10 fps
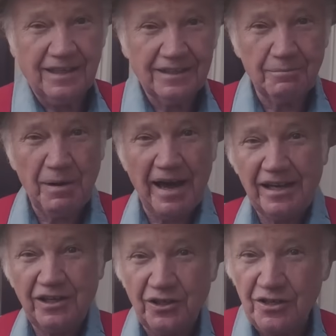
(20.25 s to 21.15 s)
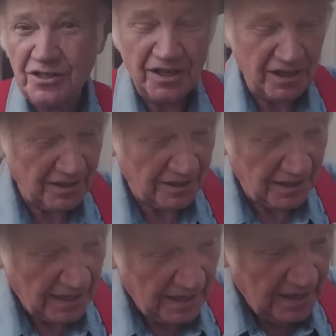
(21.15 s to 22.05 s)
the pioneers did.
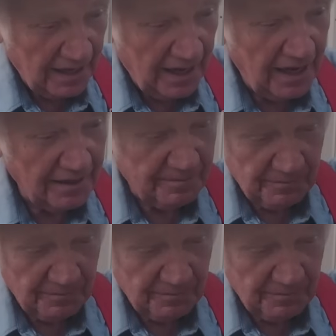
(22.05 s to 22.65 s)
And